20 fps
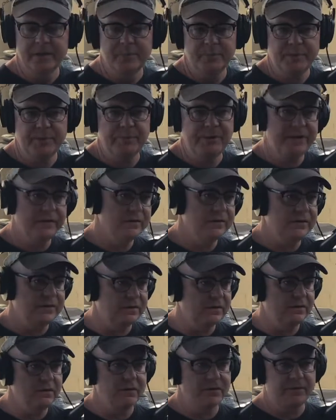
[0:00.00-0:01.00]
but we always
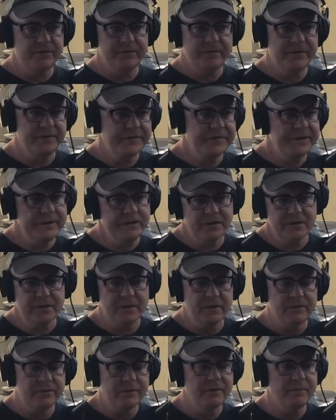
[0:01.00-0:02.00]
just called it 50s
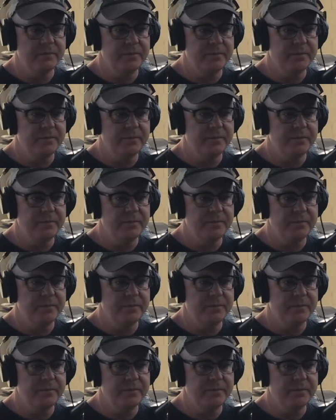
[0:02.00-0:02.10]
stuff.